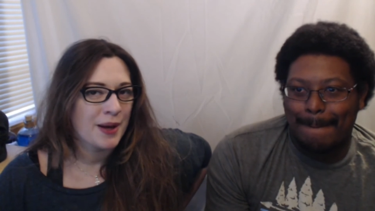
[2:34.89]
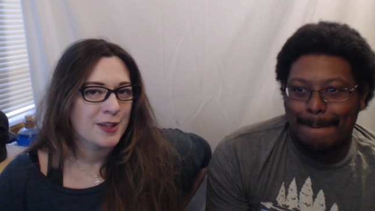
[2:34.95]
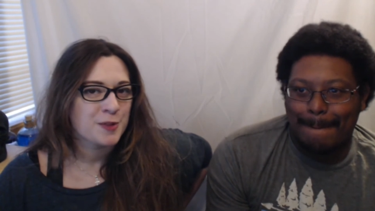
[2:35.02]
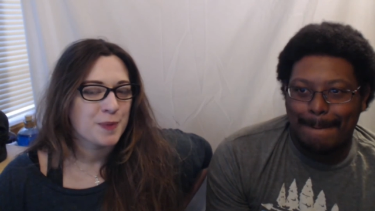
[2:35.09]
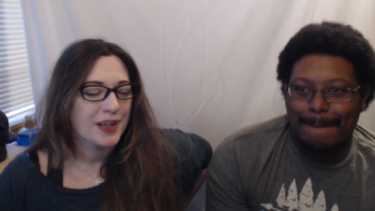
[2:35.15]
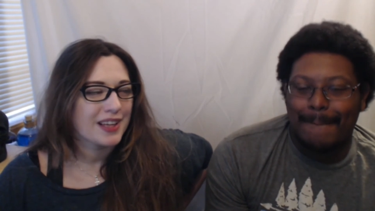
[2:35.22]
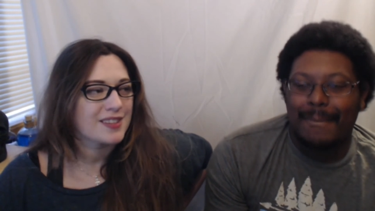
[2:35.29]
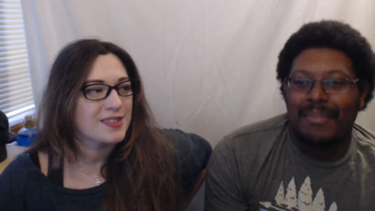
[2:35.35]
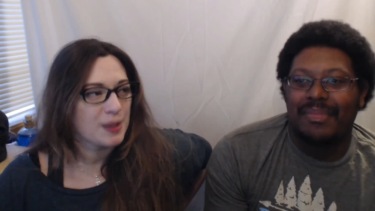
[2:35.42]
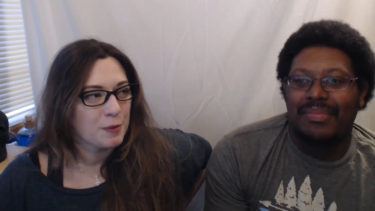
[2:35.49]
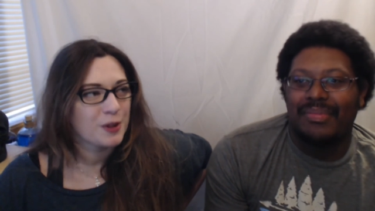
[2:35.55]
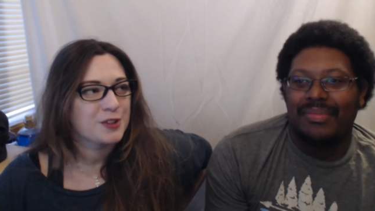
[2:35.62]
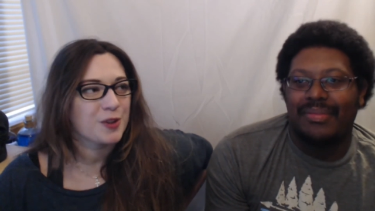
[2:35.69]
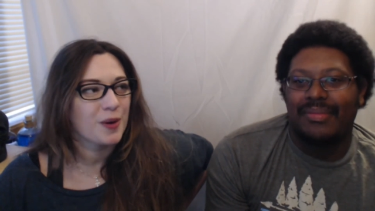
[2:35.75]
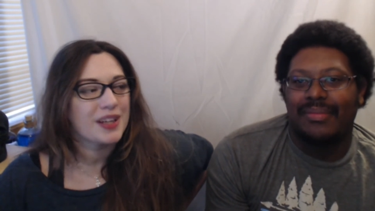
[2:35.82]
Speaker 1: because
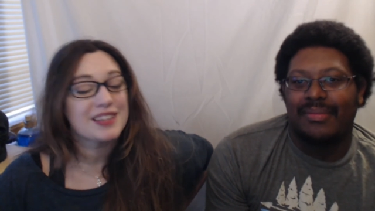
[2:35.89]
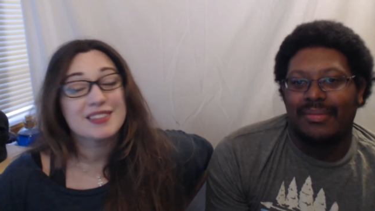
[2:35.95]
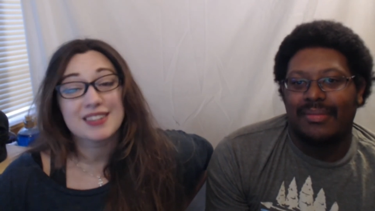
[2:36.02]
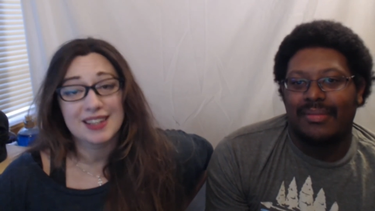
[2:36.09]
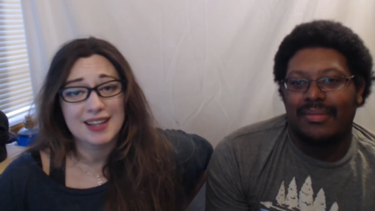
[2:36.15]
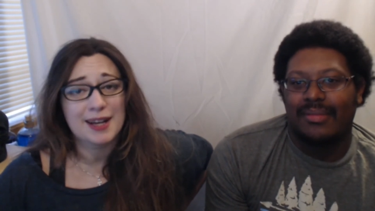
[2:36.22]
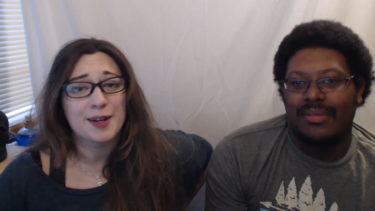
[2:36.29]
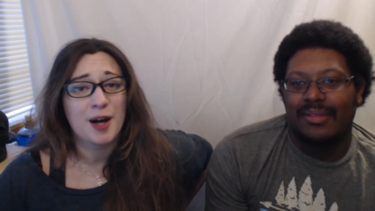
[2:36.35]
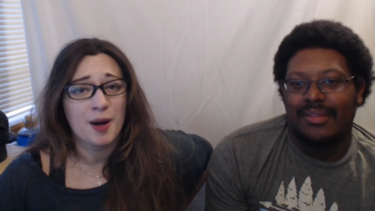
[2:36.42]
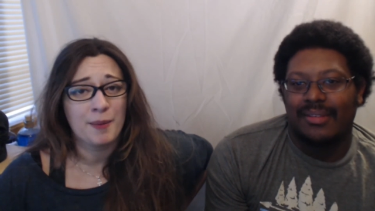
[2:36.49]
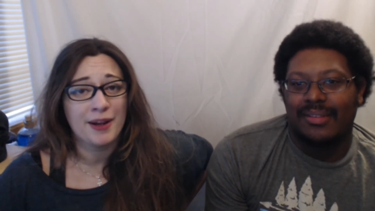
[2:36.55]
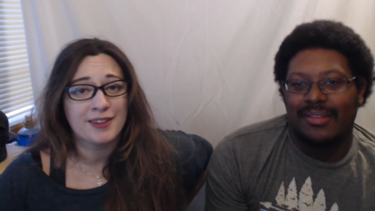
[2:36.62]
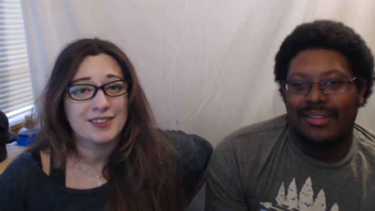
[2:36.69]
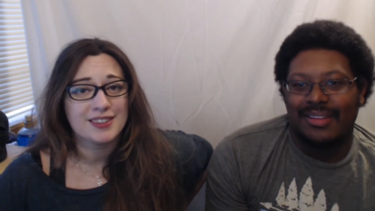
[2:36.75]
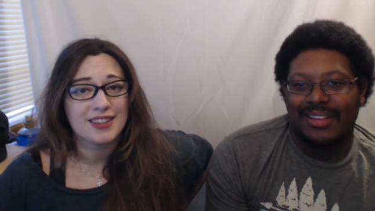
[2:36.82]
someone's going to see that
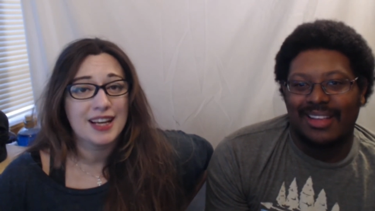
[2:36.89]
comment and